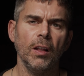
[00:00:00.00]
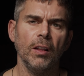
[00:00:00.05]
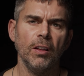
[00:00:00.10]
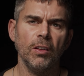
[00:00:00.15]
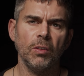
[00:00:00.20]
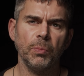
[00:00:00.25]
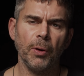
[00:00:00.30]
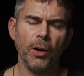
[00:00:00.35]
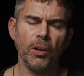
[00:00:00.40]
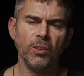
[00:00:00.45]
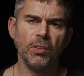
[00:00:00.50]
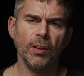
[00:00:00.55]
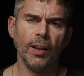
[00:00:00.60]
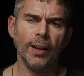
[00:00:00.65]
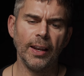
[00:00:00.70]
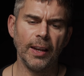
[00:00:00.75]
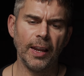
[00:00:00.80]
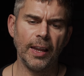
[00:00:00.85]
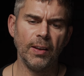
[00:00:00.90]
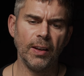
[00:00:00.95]
this person
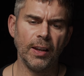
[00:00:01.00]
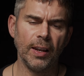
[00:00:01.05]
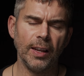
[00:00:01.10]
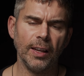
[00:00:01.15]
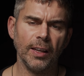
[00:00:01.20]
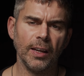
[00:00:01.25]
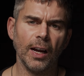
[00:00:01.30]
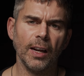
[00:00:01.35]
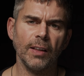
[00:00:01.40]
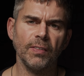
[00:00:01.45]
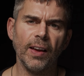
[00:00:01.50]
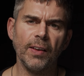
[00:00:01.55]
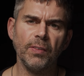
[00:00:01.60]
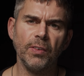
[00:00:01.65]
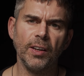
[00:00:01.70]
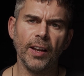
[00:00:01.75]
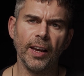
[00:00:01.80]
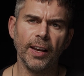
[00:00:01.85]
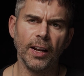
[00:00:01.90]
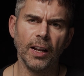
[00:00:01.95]
in, in, in kind of
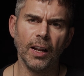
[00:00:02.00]
everyday